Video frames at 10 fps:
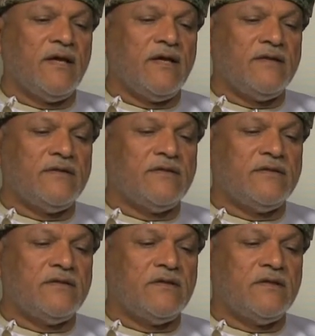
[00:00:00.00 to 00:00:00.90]

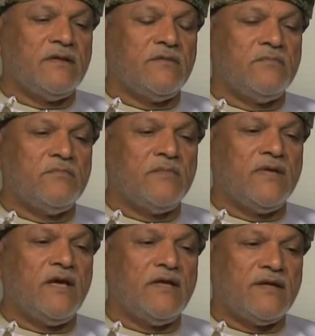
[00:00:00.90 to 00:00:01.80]
and uh,
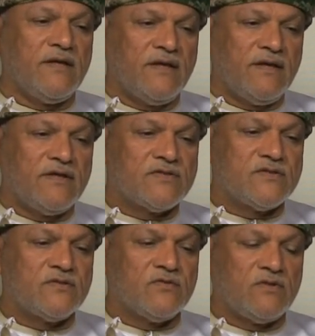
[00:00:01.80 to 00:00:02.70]
many other
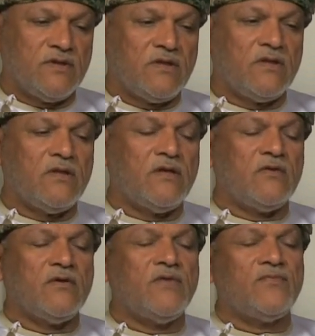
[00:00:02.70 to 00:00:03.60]
areas in, in,
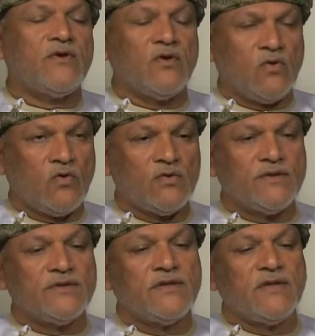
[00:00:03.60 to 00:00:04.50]
the African
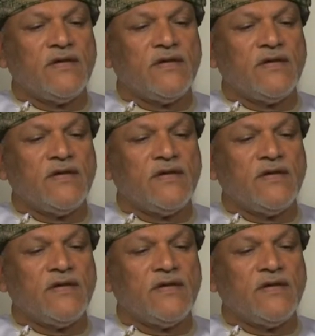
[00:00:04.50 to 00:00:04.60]
Horn,